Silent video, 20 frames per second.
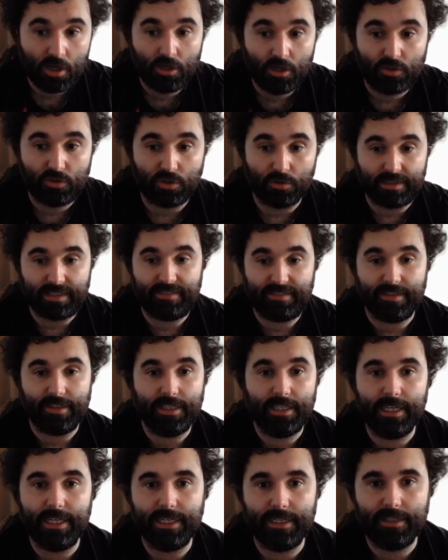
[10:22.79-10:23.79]
So we see
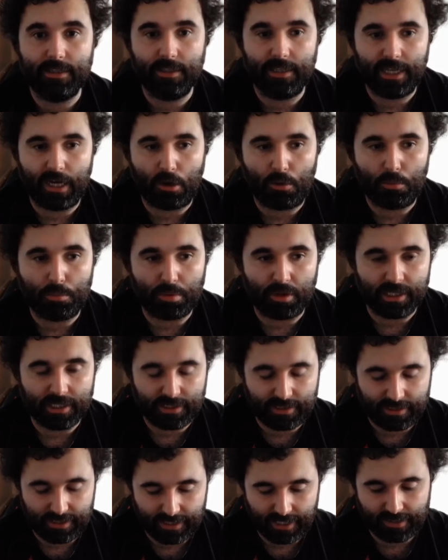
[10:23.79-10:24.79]
here that the
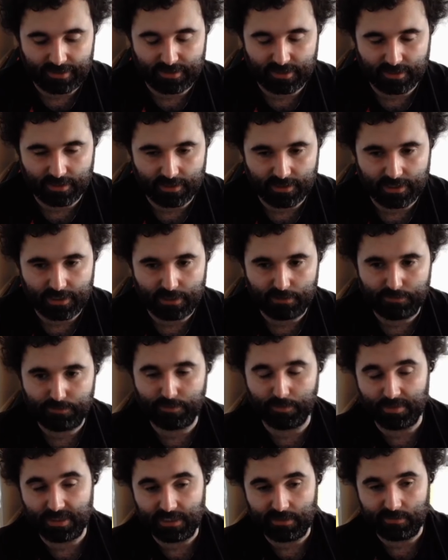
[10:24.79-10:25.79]
outbreak did actually,
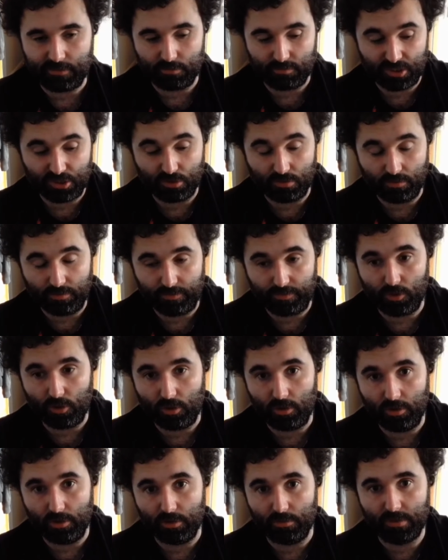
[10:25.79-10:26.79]
from these original
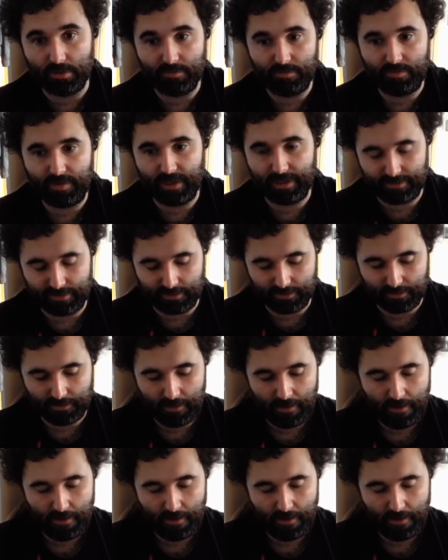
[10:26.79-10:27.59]
4 that were infected,